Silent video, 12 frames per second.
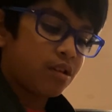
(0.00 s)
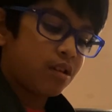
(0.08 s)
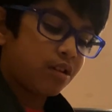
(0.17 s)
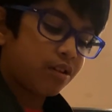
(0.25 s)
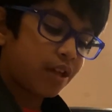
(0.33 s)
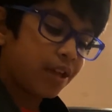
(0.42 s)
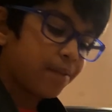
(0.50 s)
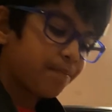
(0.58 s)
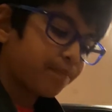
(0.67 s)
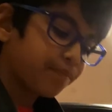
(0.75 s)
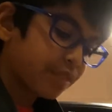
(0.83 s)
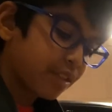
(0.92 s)
Okay,
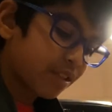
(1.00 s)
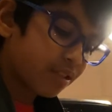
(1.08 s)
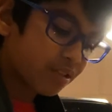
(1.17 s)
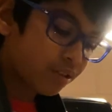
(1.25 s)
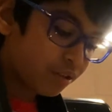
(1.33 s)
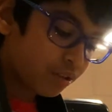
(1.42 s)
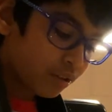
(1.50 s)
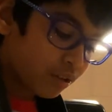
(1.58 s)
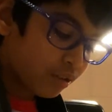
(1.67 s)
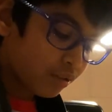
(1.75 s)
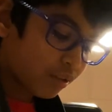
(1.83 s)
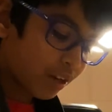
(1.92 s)
so
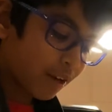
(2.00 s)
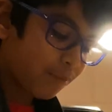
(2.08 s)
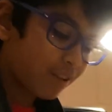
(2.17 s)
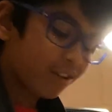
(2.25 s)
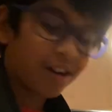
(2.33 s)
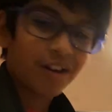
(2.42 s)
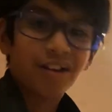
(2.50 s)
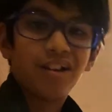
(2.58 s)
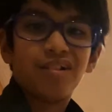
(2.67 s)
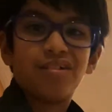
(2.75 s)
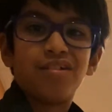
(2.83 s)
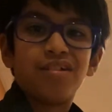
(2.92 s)
whatever,
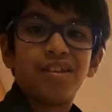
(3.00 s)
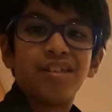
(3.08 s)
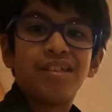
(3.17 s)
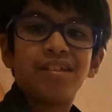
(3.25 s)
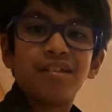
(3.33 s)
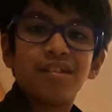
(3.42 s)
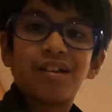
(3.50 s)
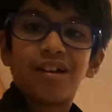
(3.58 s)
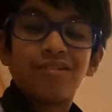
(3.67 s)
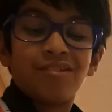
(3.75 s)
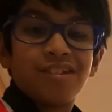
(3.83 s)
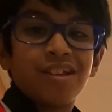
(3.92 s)

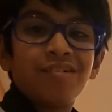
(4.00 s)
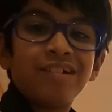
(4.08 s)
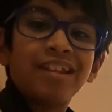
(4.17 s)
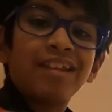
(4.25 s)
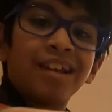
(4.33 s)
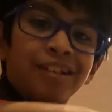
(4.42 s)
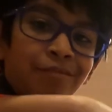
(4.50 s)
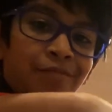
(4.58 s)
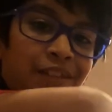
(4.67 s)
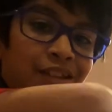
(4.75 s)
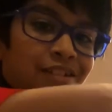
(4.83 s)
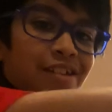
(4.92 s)
I'll see you on the next
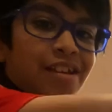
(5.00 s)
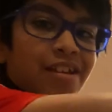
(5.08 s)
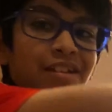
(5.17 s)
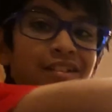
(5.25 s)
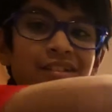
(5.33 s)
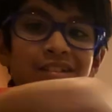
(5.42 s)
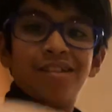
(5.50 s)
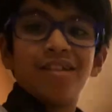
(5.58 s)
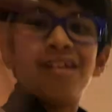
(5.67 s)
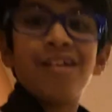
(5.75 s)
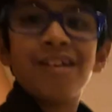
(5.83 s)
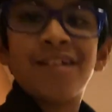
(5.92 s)
video.
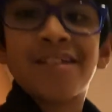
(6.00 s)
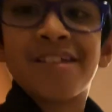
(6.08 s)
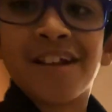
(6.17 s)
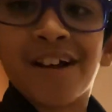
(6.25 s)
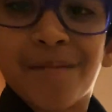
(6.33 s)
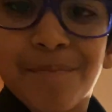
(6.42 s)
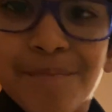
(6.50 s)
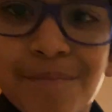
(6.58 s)
Geeks up!